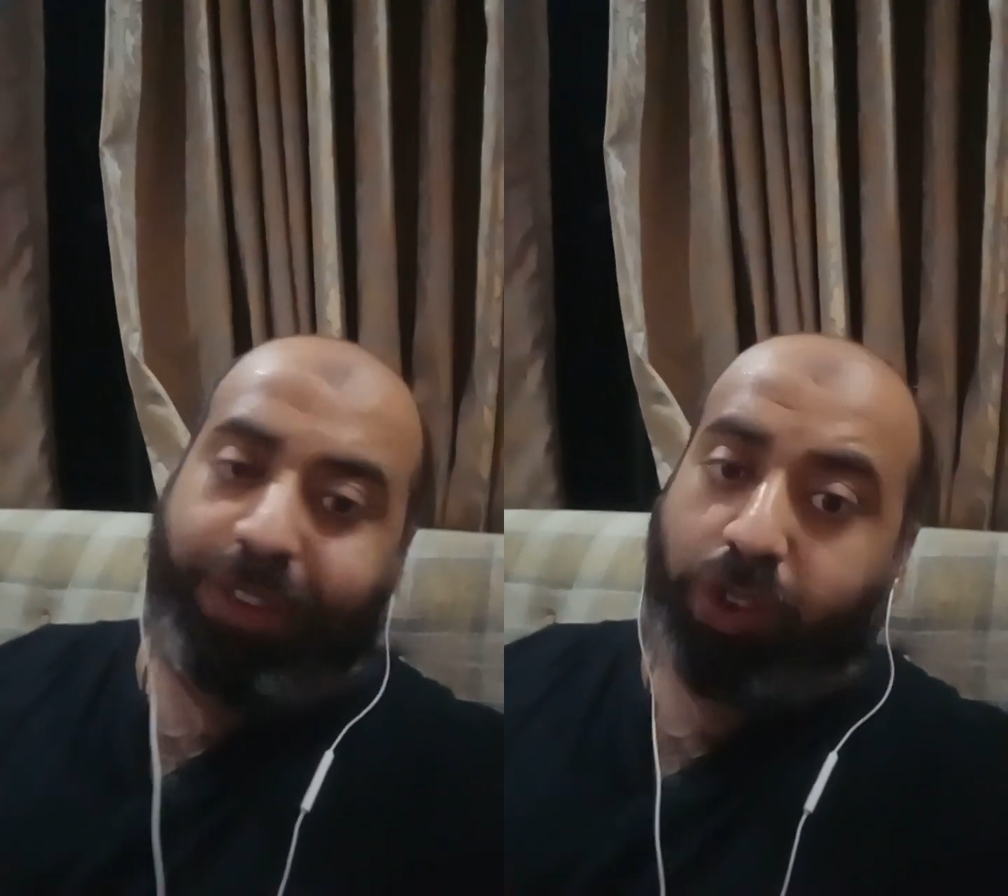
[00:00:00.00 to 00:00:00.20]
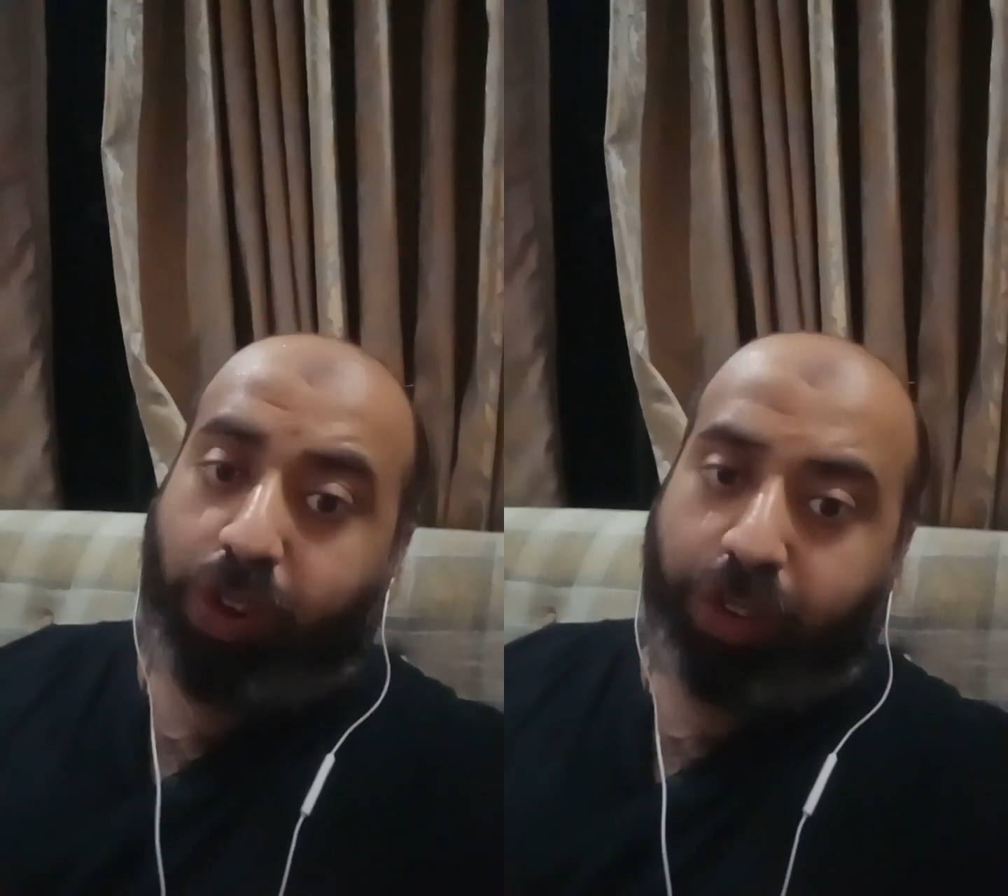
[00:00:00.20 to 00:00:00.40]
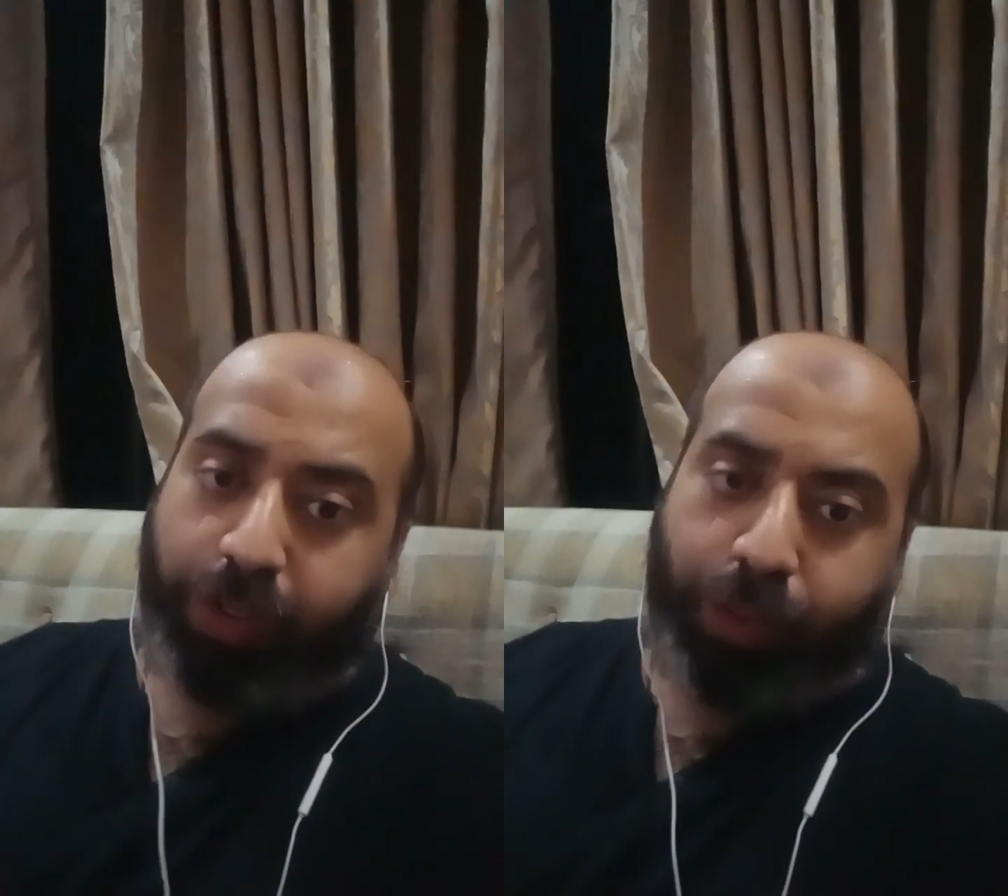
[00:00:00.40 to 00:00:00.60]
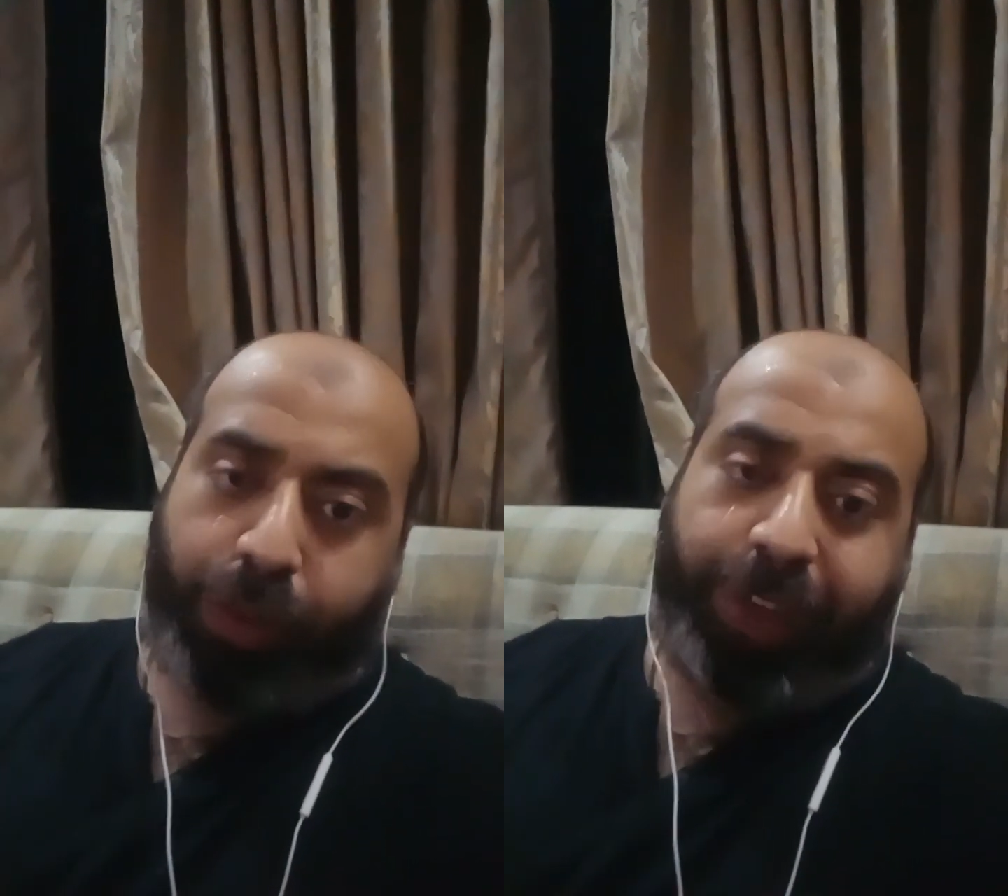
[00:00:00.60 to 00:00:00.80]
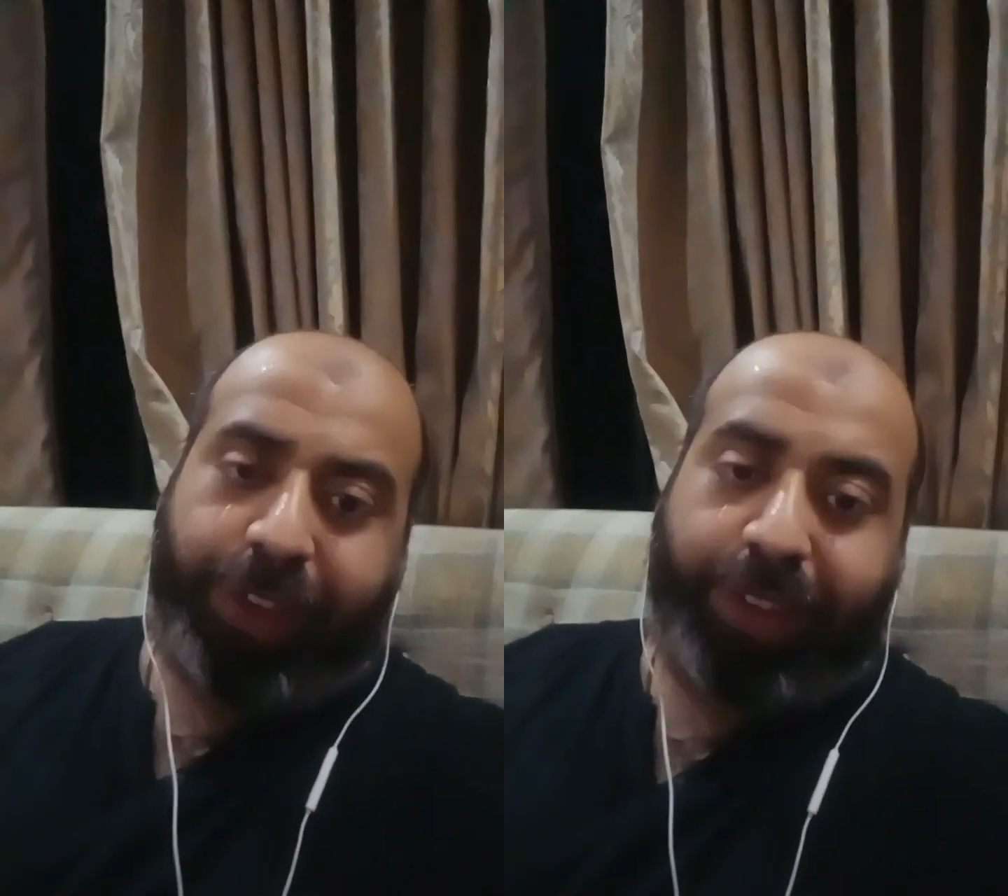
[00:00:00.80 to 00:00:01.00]
across the
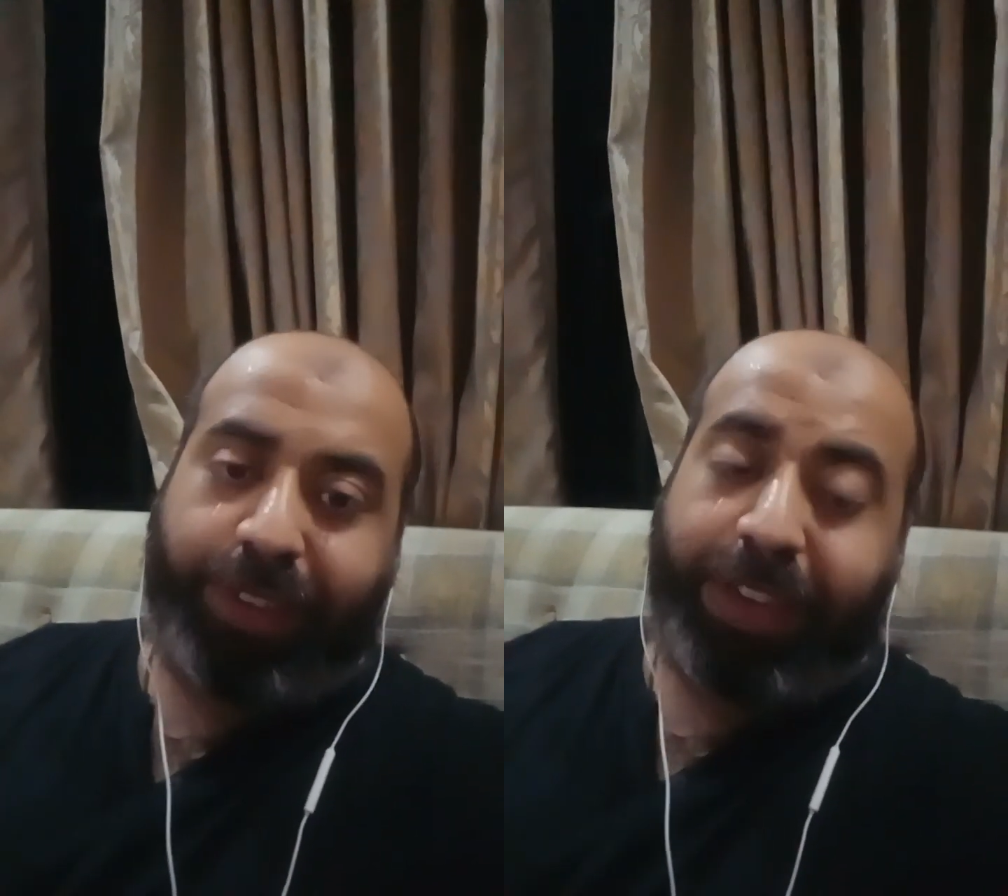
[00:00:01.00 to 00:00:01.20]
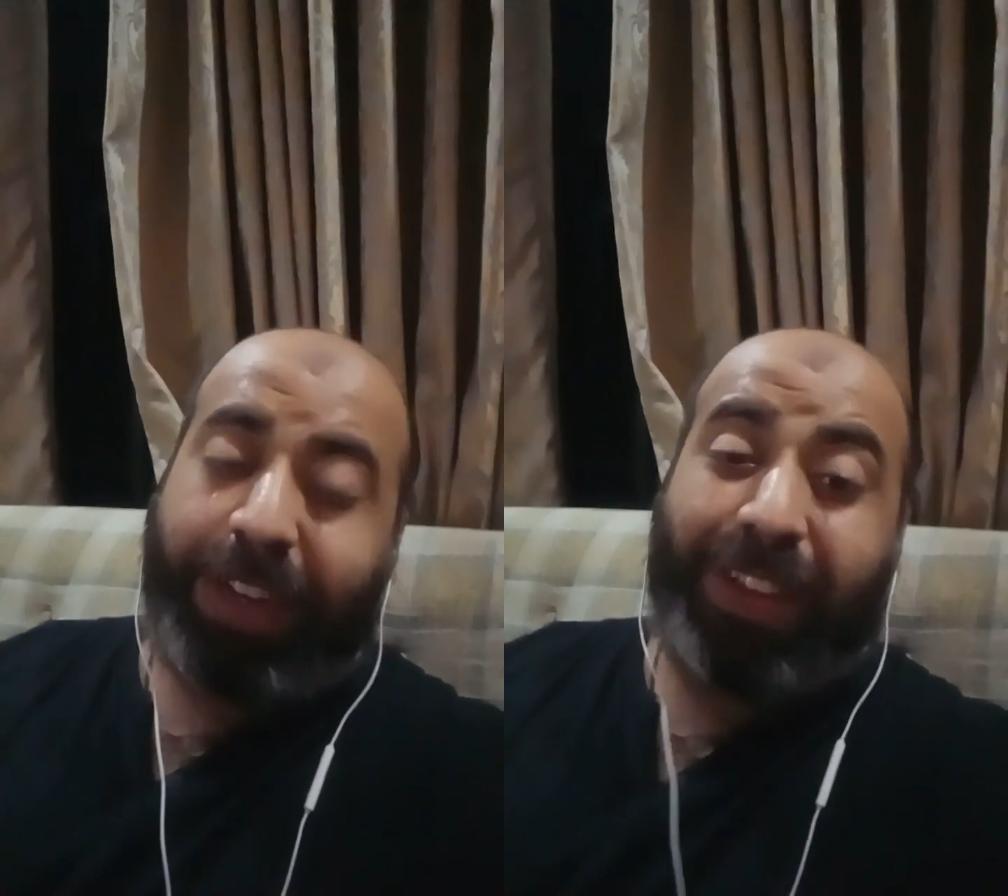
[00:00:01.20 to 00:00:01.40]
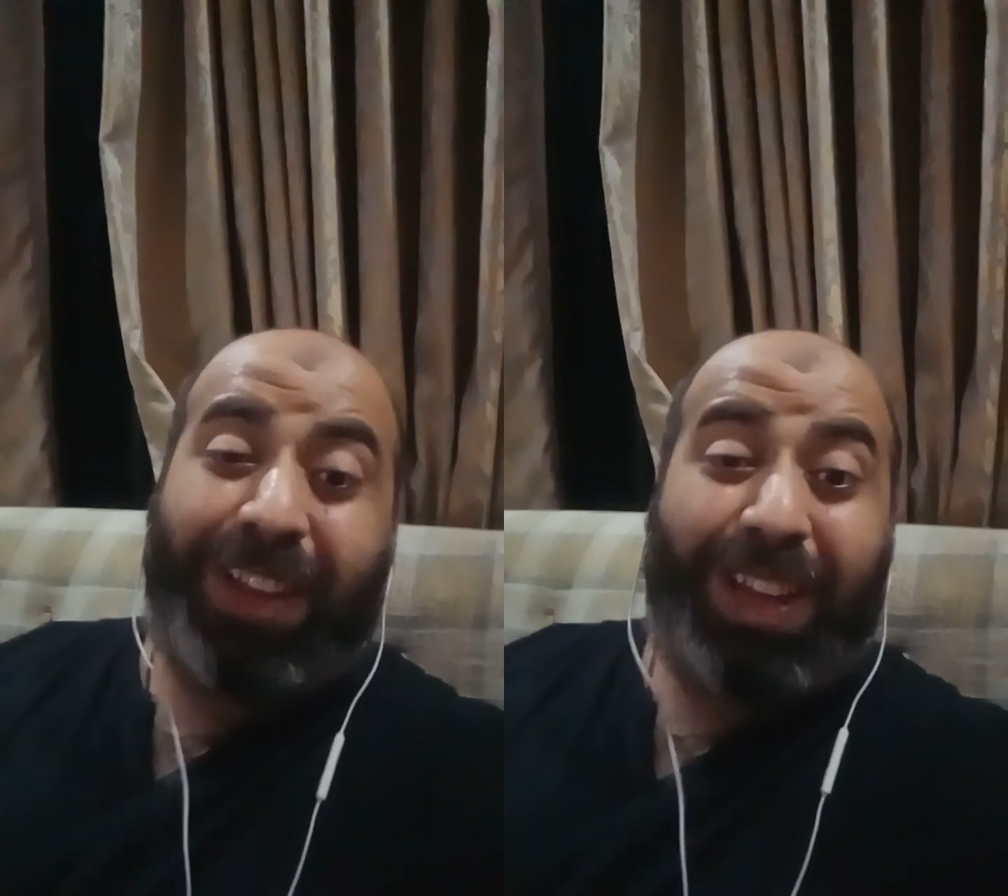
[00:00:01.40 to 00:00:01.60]
46 states.